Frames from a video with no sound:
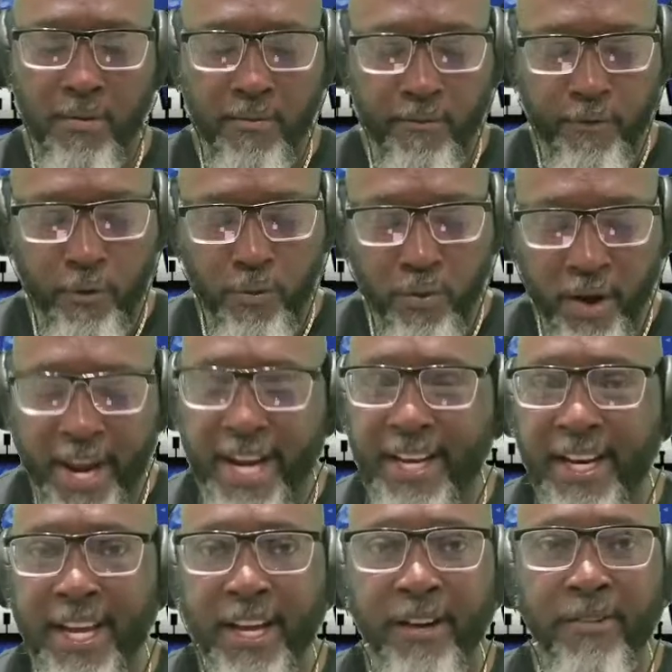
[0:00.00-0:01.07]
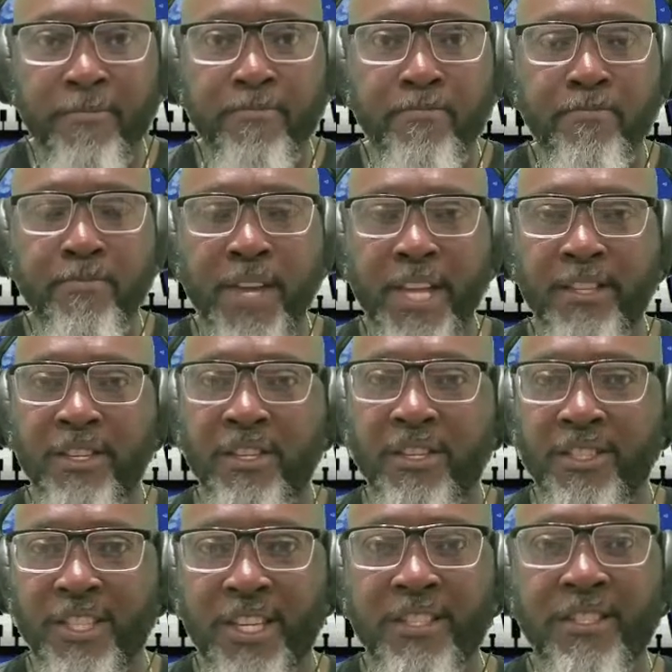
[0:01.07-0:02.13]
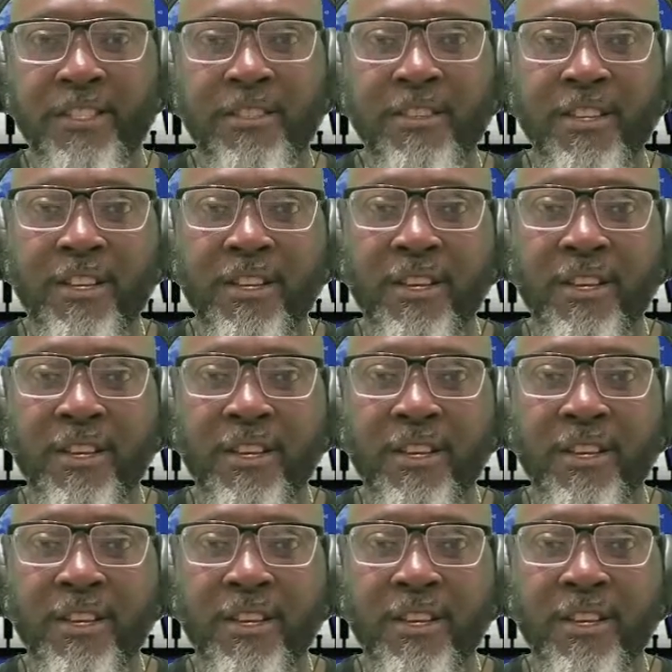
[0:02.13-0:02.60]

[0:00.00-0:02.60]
for right now into the season,